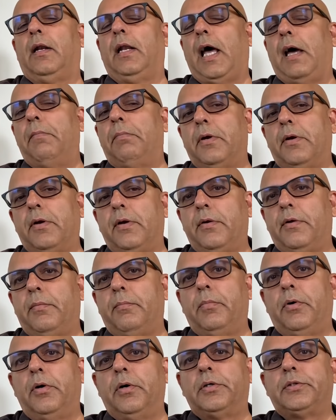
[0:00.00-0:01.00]
library
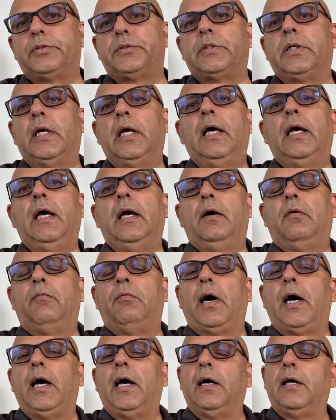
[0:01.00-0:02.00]
of books,
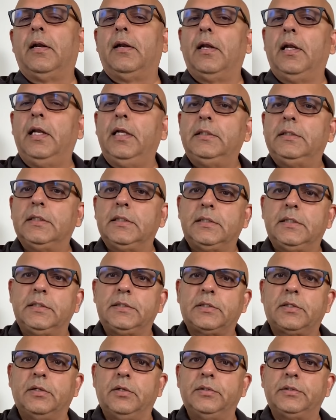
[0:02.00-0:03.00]
via religious
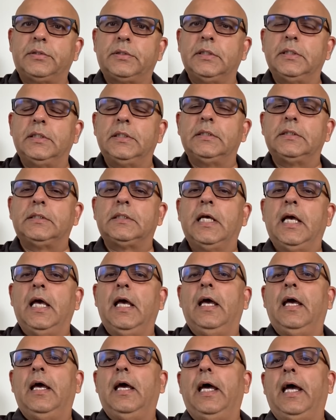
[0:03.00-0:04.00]
discourses,
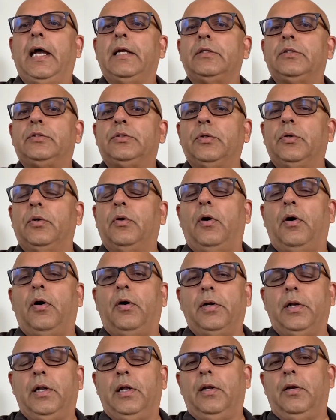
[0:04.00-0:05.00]
and so
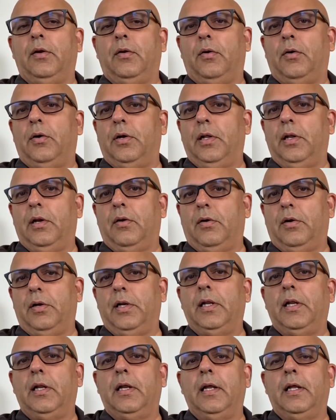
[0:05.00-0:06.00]
on and on and
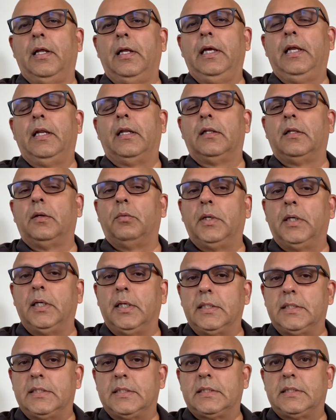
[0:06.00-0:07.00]
on. In other
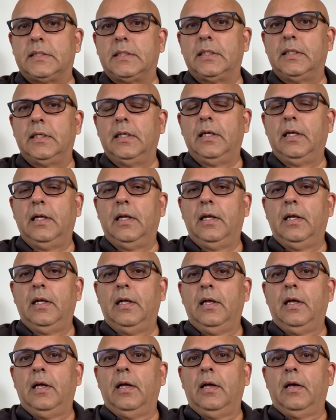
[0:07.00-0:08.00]
words,
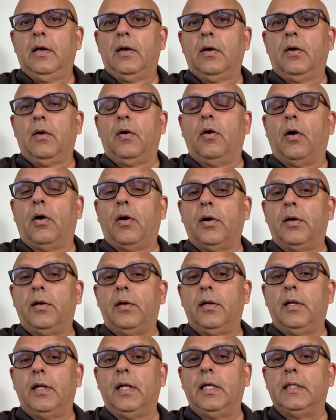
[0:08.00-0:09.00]
God
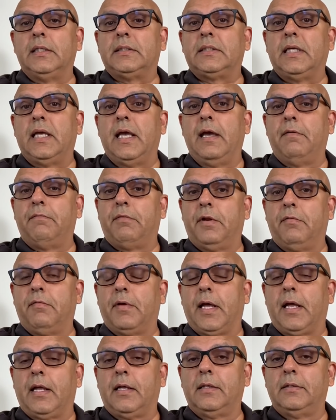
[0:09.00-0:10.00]
is
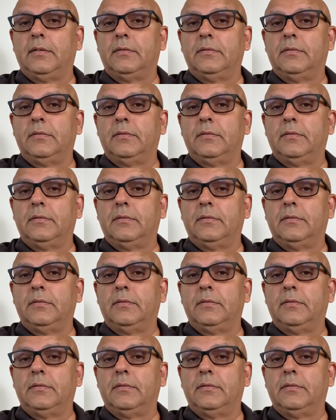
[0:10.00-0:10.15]
everywhere